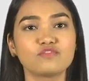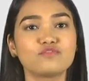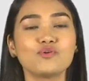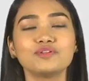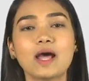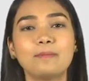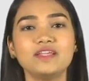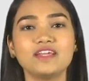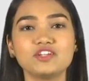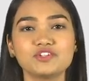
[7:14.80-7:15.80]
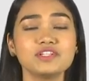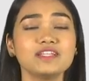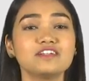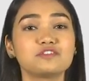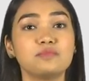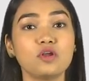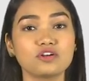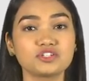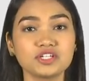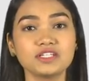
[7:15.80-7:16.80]
Fourth application is
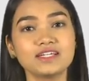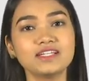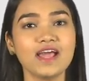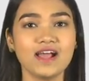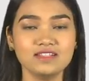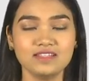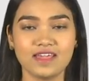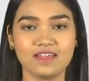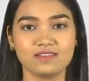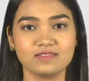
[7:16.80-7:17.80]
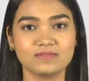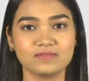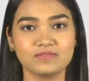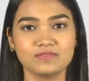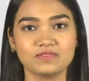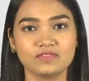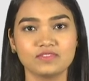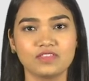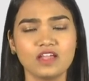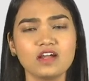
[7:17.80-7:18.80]
blockchain in healthcare.
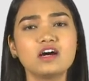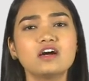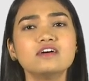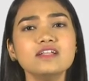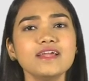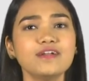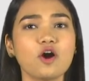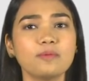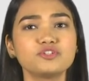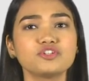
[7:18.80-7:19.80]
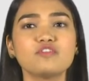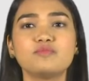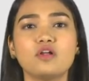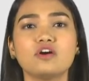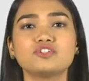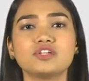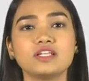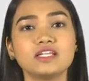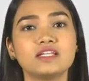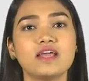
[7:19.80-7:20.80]
Early adoption of
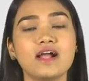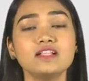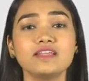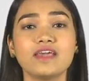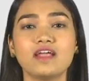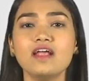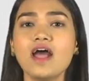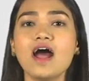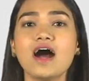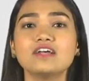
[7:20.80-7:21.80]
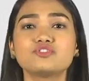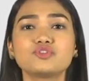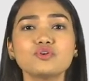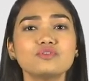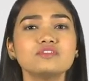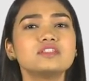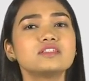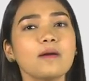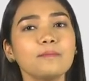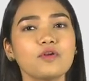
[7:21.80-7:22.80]
blockchain in healthcare has shown
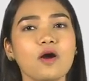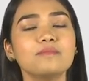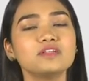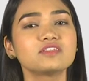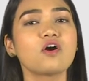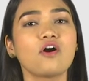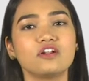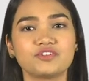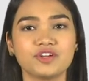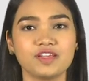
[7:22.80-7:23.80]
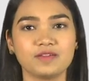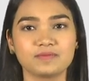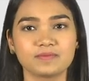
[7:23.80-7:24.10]
some promise already.